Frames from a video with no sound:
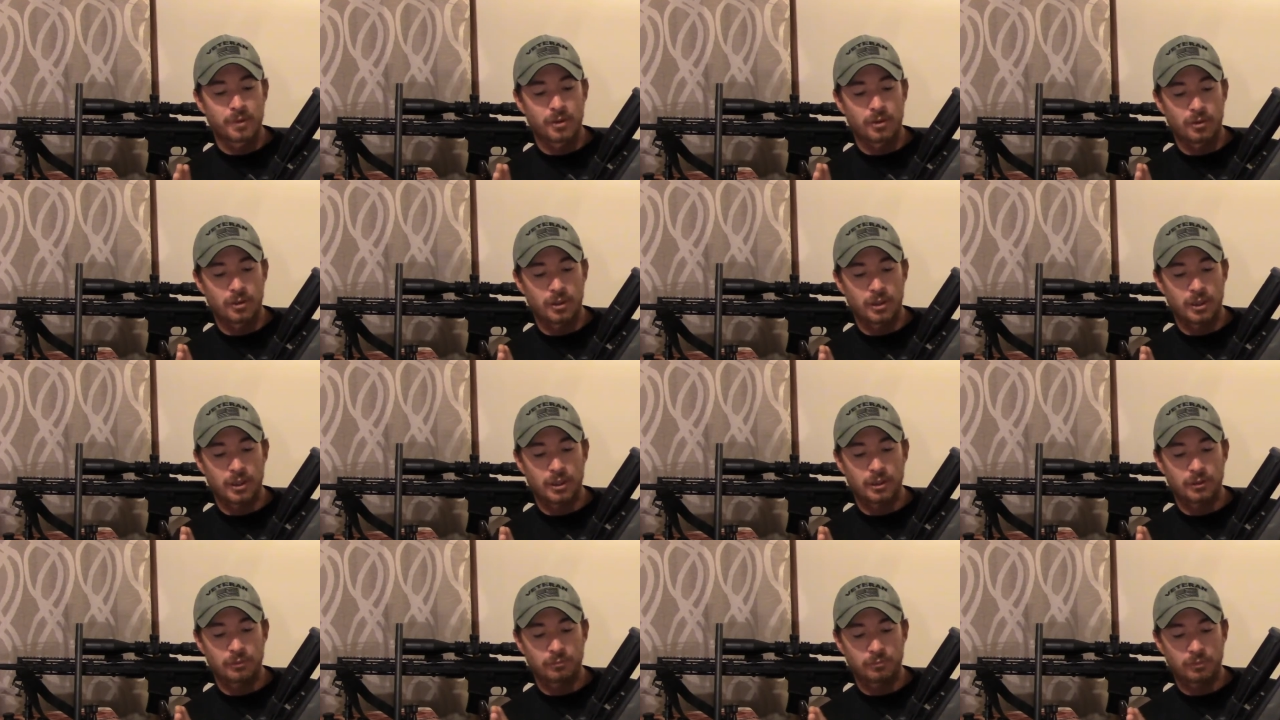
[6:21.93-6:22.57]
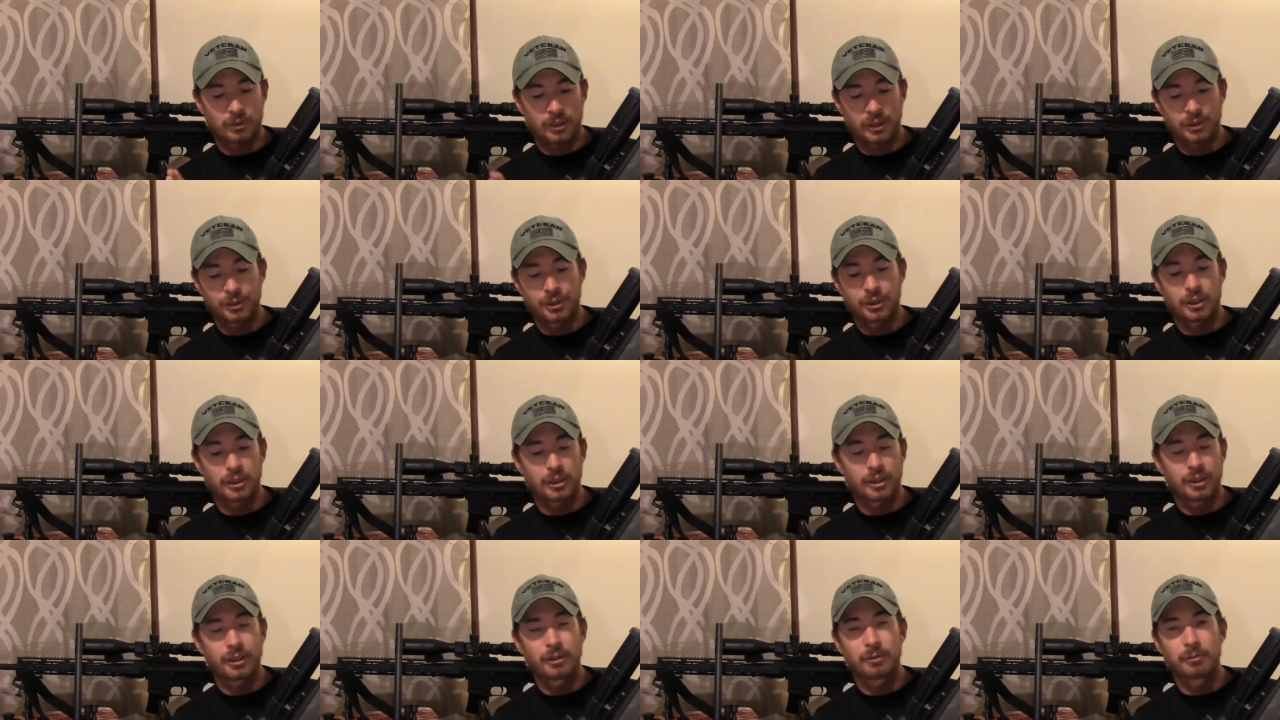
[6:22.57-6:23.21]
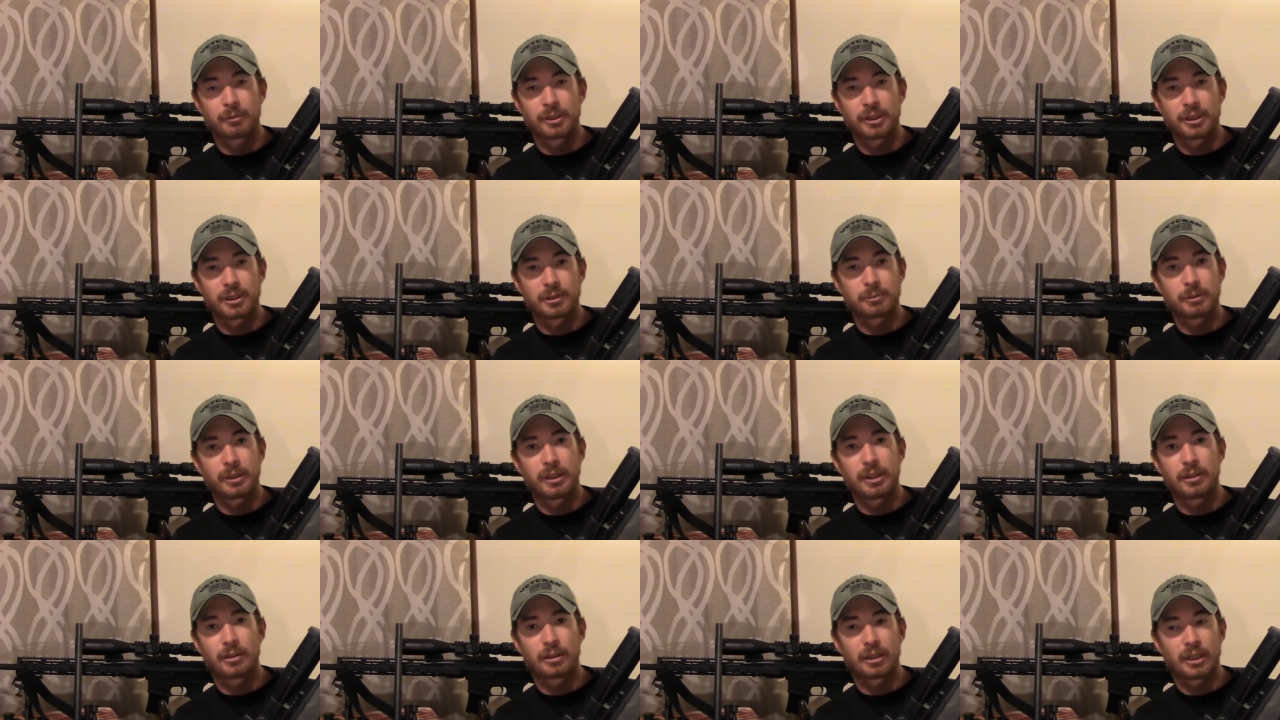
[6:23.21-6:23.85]
I shot a deer with this one
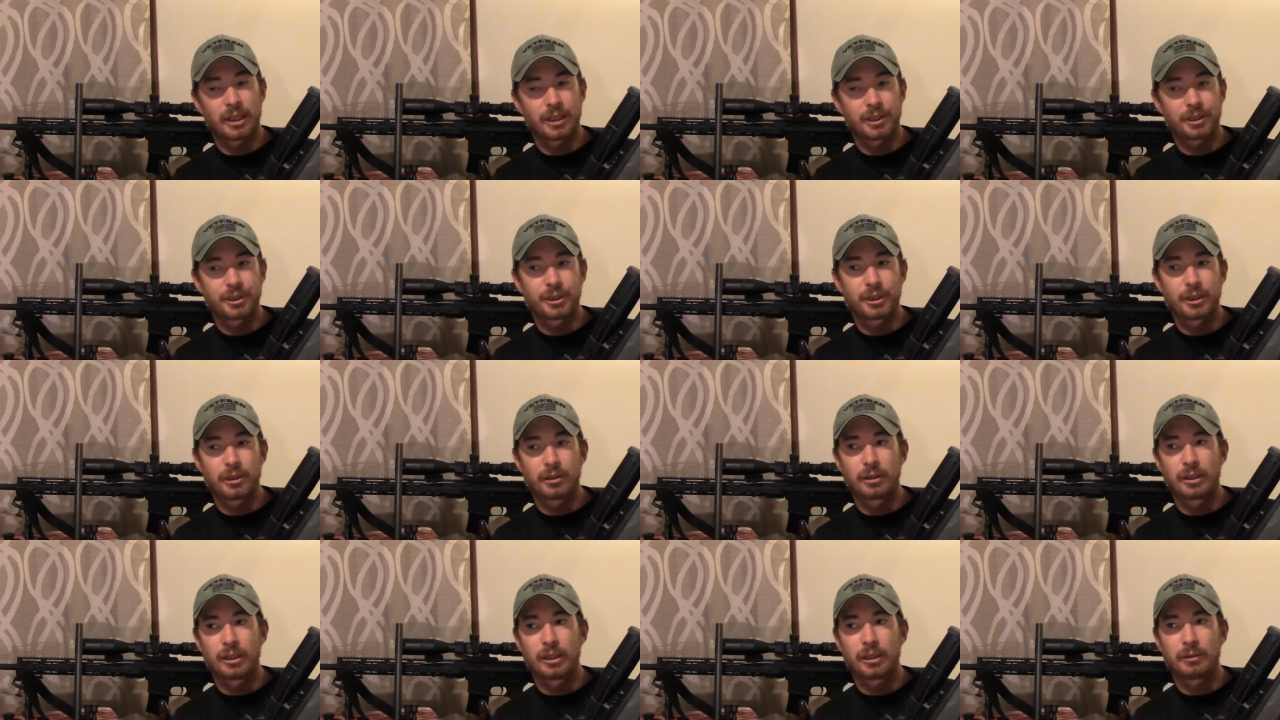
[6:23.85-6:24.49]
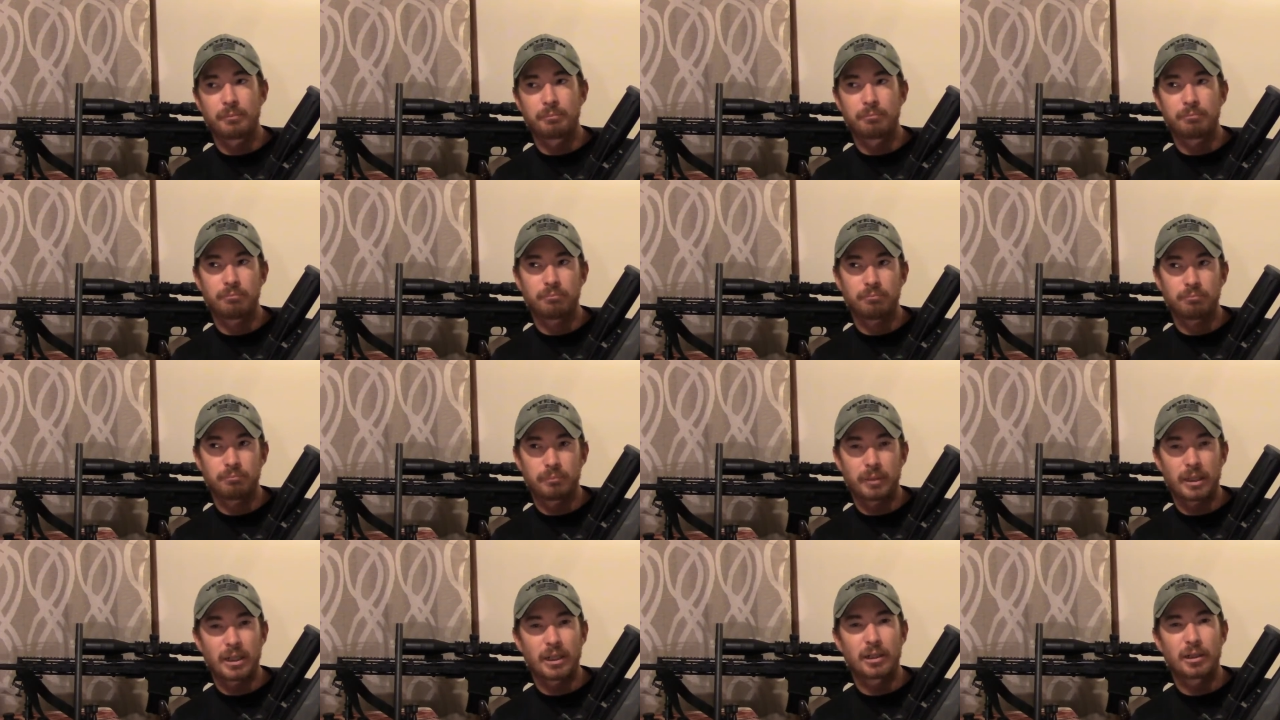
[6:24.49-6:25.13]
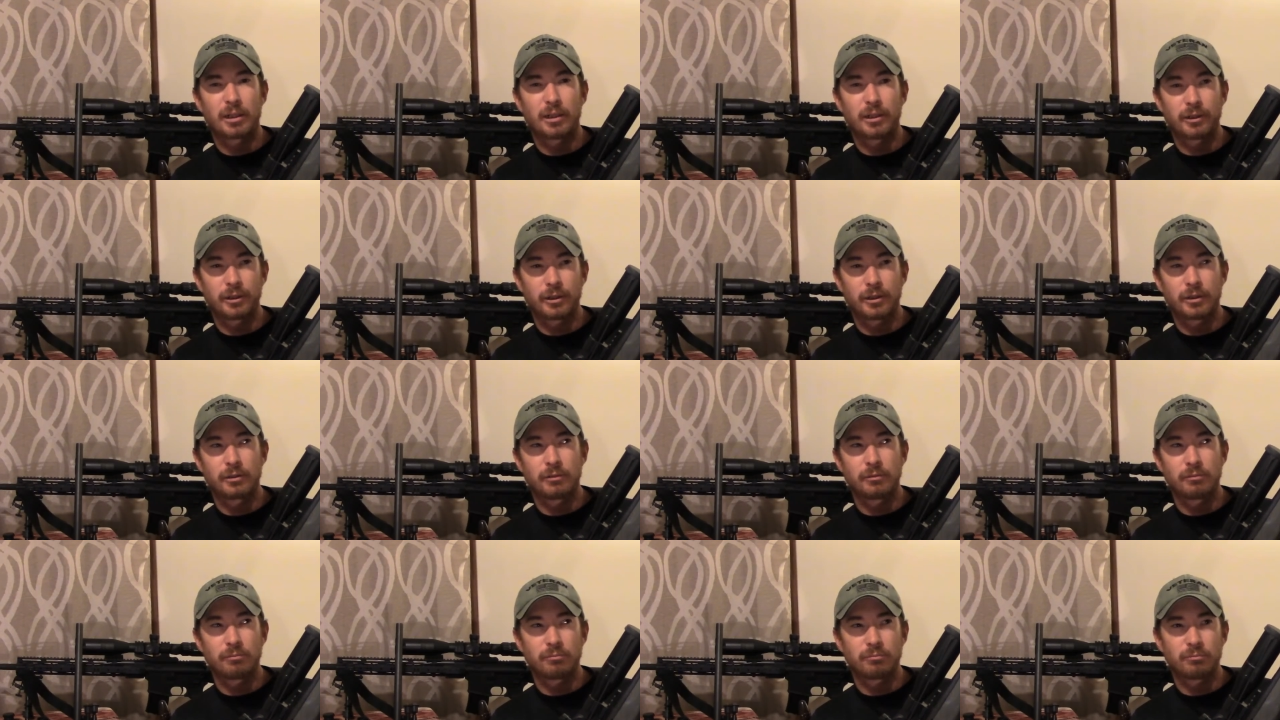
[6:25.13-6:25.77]
here last year at about
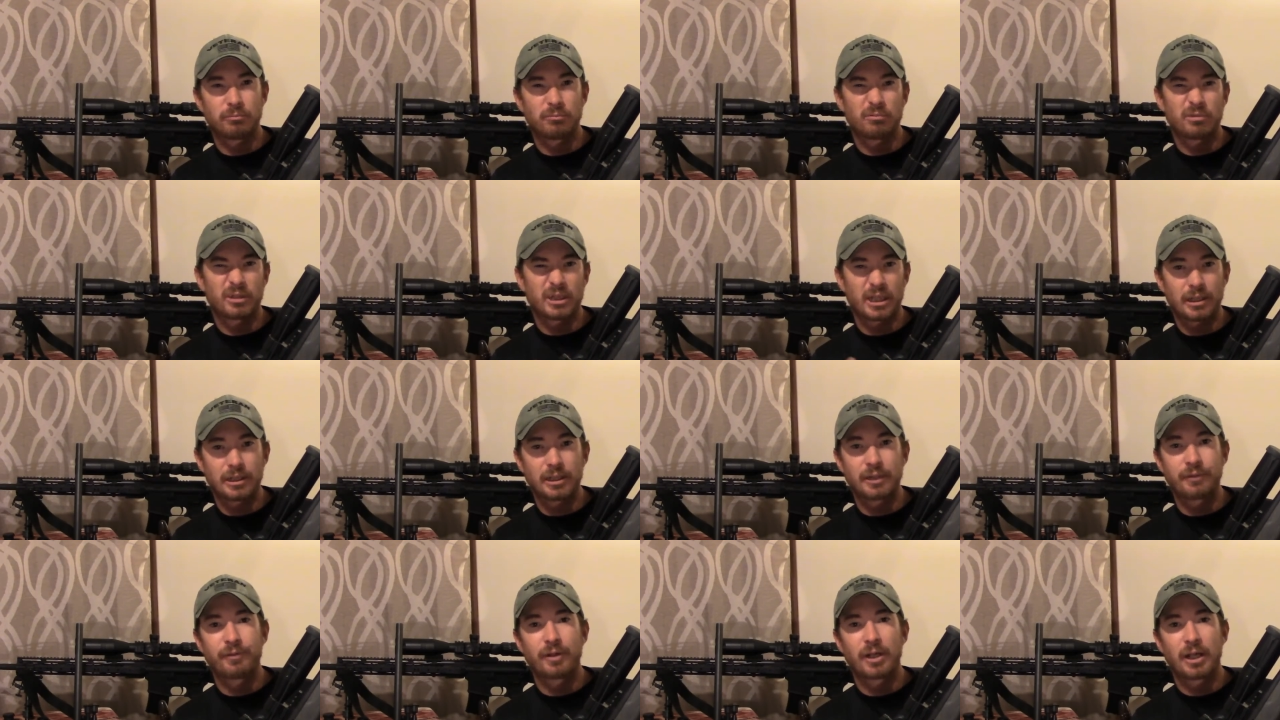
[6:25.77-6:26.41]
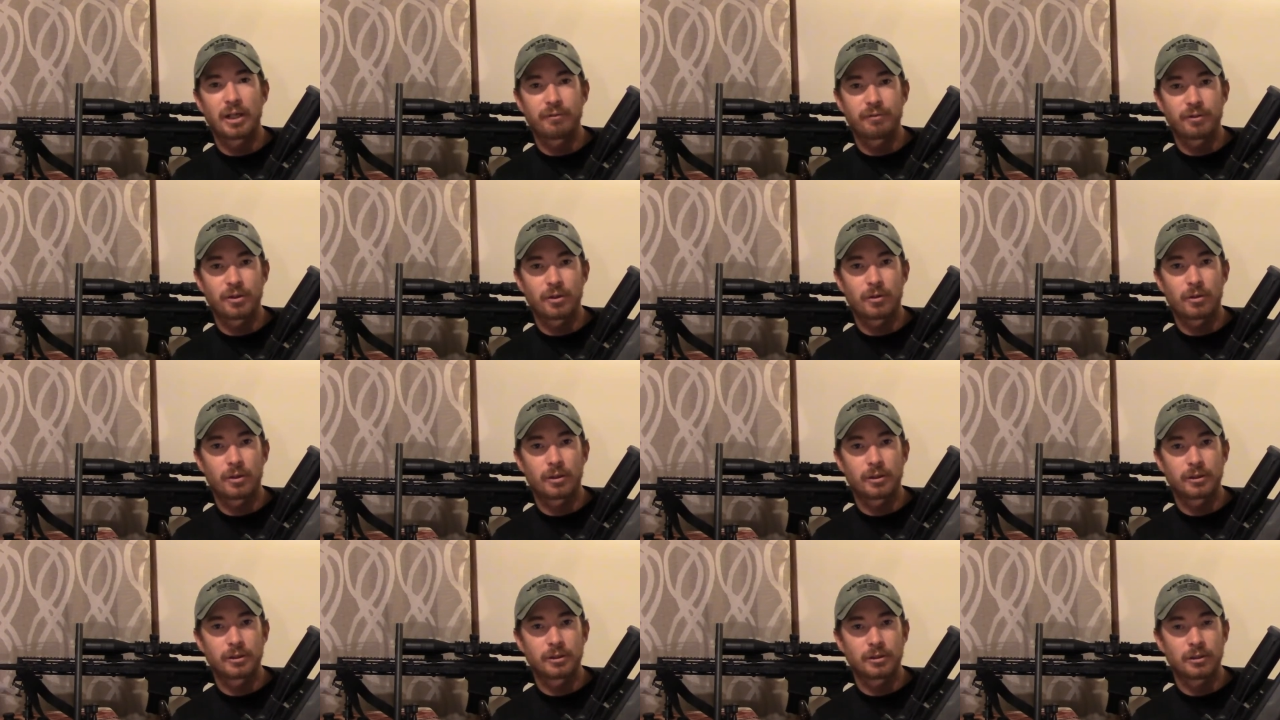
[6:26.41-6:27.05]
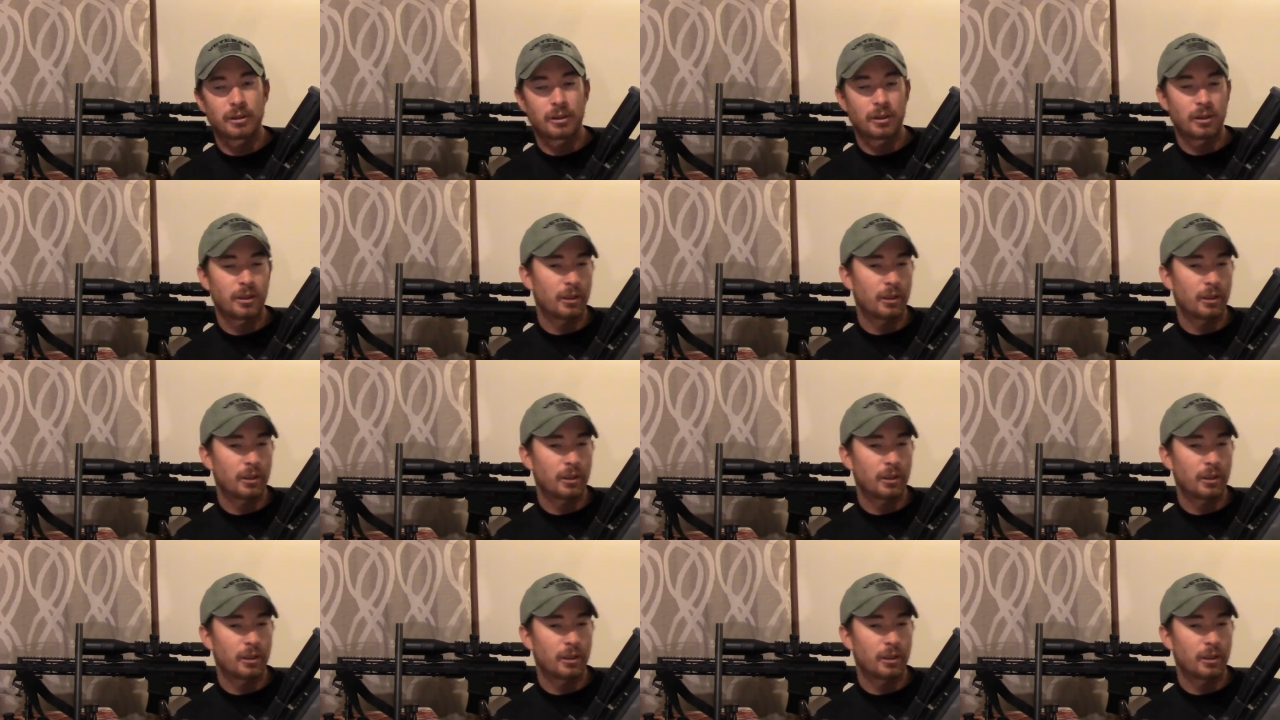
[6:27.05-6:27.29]
175 yards.